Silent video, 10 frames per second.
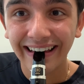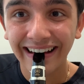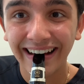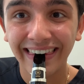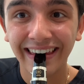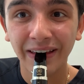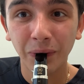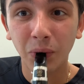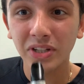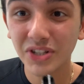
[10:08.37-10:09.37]
And
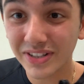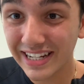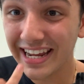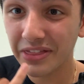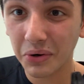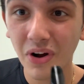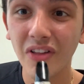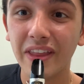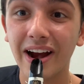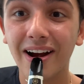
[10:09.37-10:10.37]
then once our teeth are
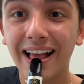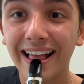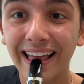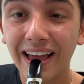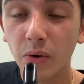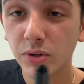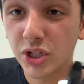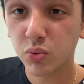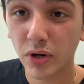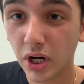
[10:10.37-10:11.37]
on there, we
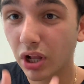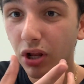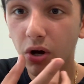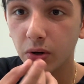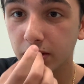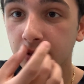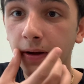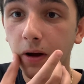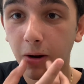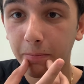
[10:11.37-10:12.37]
just want to close
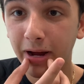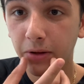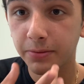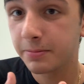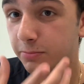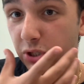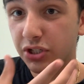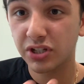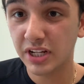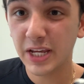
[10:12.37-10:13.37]
our mouth
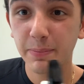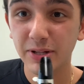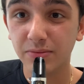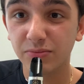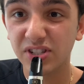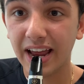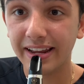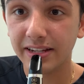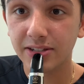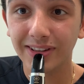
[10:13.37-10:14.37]
just to keep it
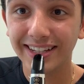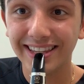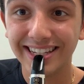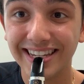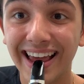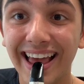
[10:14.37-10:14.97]
steady. So like this.